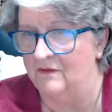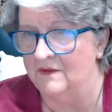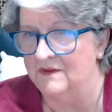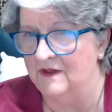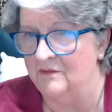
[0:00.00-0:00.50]

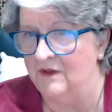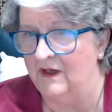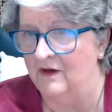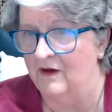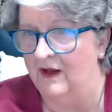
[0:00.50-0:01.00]
was someone
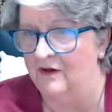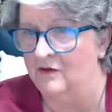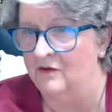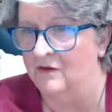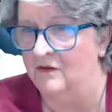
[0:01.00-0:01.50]
here.
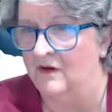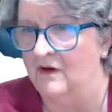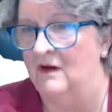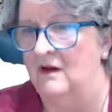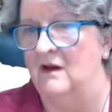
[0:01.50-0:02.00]
Andrew.
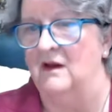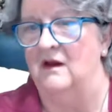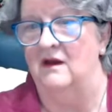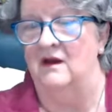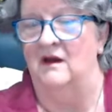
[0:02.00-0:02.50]

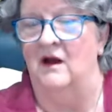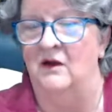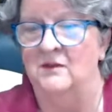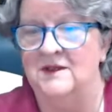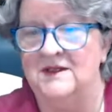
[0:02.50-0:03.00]

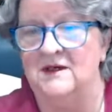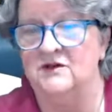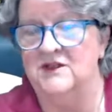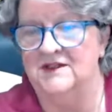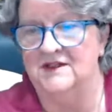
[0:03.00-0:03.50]
Always here
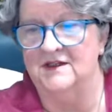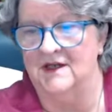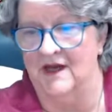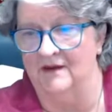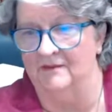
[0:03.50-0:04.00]
just in
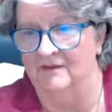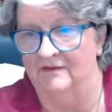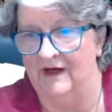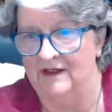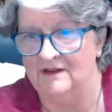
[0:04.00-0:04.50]
time,
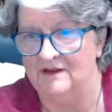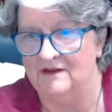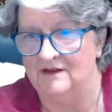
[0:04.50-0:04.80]
right?